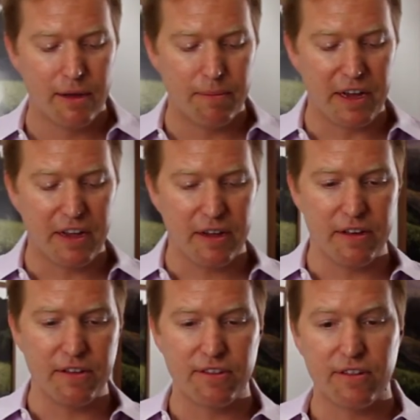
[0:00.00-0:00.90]

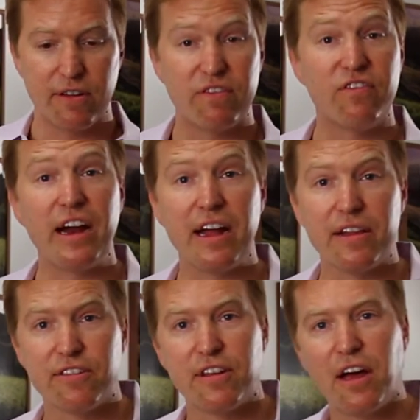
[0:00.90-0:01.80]
because
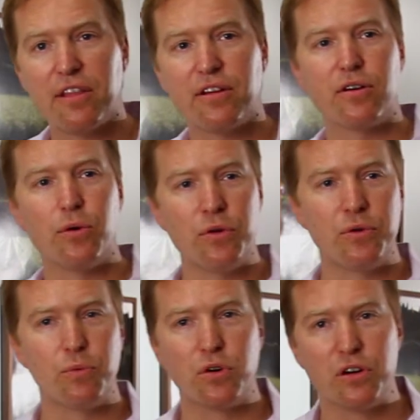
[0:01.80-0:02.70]
France and other old
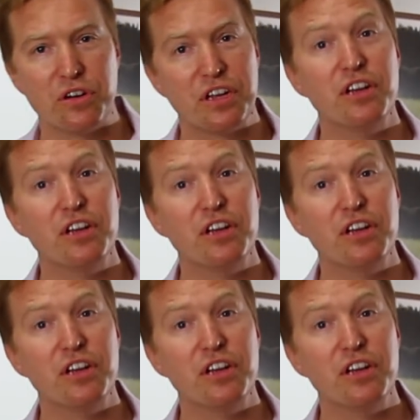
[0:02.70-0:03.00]
world